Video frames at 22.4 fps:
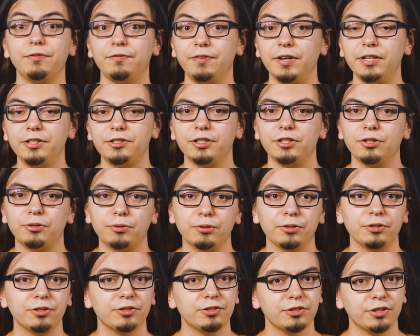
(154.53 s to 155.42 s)
invented
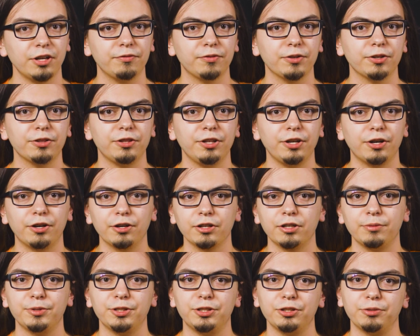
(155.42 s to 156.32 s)
or discovered the
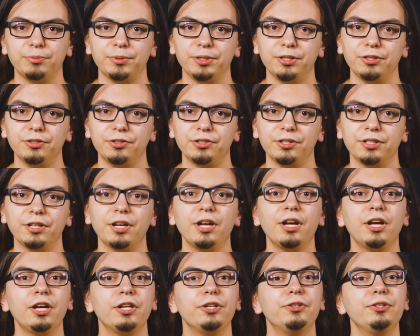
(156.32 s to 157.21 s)
arguments you'll be using,
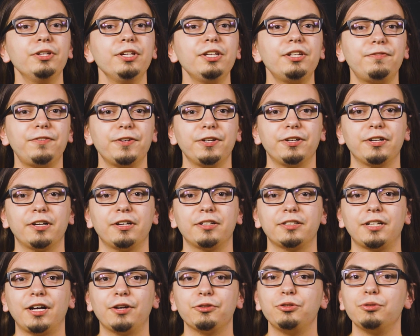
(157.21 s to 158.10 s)
you need to figure
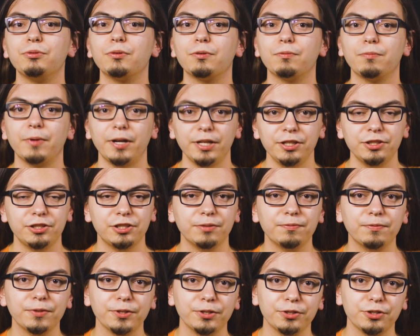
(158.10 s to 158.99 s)
out how to arrange
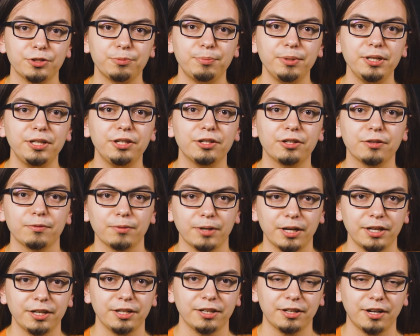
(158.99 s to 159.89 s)
them for your speaking or
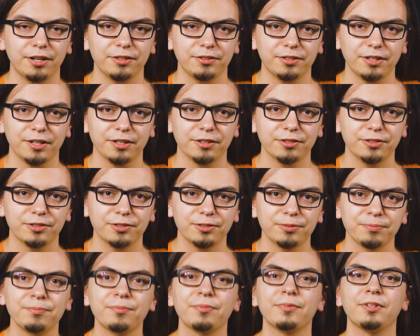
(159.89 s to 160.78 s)
writing
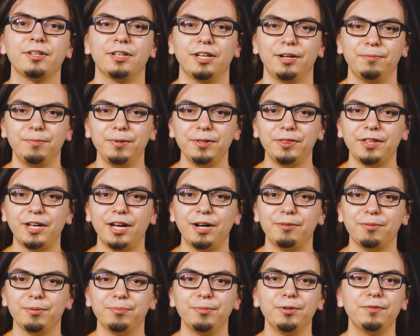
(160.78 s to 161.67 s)
context. And with
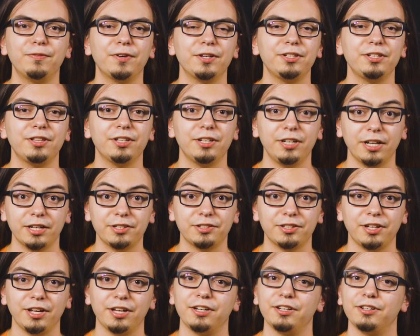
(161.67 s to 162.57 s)
that, we move on to the
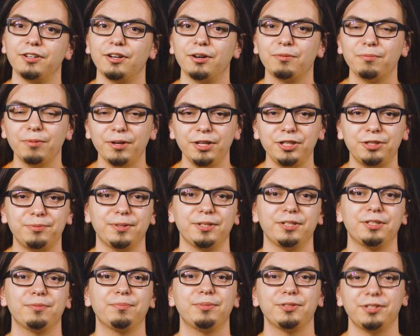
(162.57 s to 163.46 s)
next canon,
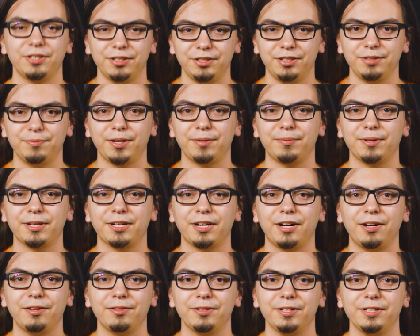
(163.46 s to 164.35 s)
arrangement, presented by my
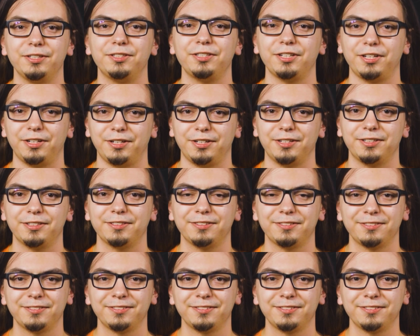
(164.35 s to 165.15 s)
colleague Jenna.